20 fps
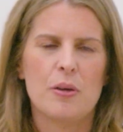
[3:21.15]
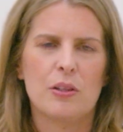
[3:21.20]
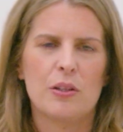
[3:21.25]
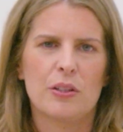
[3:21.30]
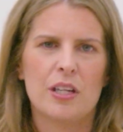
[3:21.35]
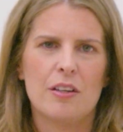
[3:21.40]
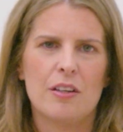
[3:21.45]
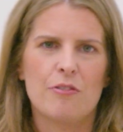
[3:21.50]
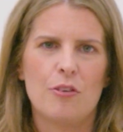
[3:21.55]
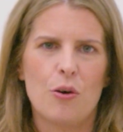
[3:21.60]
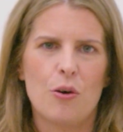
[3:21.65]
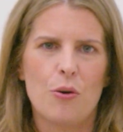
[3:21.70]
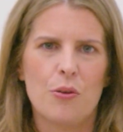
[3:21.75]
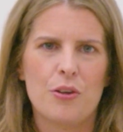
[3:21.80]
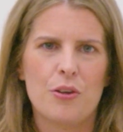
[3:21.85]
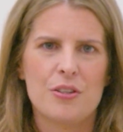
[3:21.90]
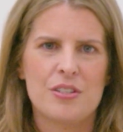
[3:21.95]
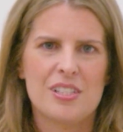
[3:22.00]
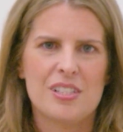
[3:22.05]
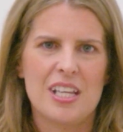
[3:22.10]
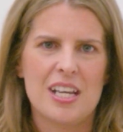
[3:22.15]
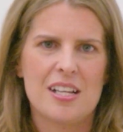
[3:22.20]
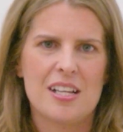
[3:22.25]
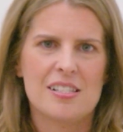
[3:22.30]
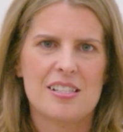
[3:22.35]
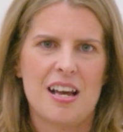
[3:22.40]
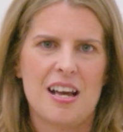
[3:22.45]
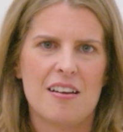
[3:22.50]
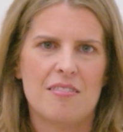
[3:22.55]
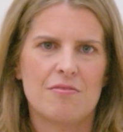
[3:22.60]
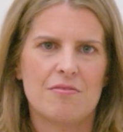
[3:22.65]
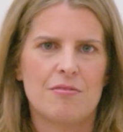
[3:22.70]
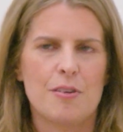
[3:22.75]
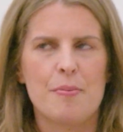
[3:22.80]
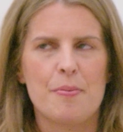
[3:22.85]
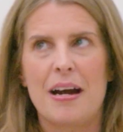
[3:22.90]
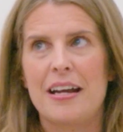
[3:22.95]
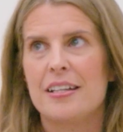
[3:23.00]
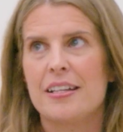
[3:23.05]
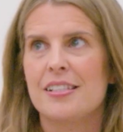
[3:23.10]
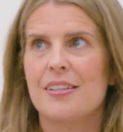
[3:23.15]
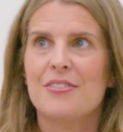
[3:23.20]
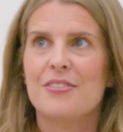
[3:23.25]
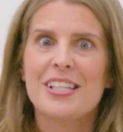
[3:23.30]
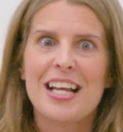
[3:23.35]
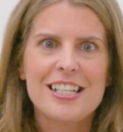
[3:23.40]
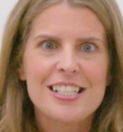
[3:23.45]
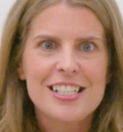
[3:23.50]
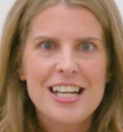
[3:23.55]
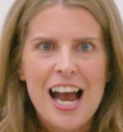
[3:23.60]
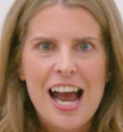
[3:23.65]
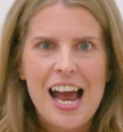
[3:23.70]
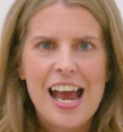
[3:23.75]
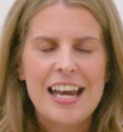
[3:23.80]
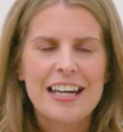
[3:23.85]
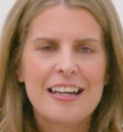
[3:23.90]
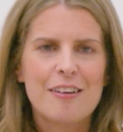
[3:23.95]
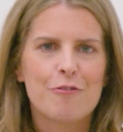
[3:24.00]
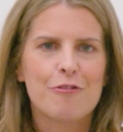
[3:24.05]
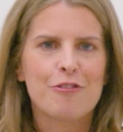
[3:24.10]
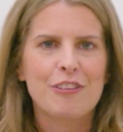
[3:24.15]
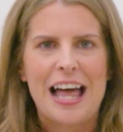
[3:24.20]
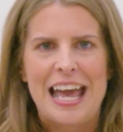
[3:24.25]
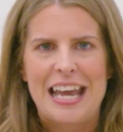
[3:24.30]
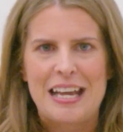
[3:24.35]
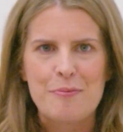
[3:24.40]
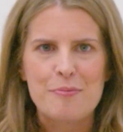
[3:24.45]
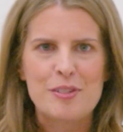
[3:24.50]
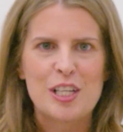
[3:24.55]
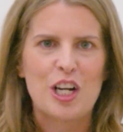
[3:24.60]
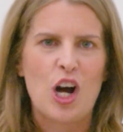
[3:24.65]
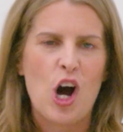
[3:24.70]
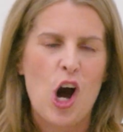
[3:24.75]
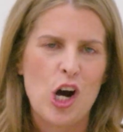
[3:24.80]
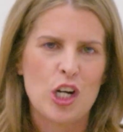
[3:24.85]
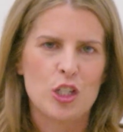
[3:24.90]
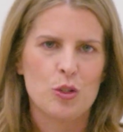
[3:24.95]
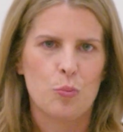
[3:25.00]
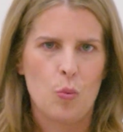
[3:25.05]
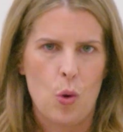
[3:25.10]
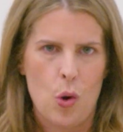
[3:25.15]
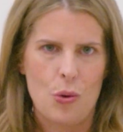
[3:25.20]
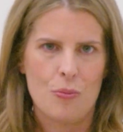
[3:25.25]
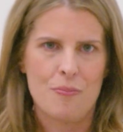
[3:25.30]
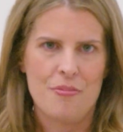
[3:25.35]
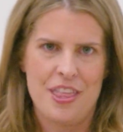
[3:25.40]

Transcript: We're looking for all those things that remind us of sunshine and flames and hot, warm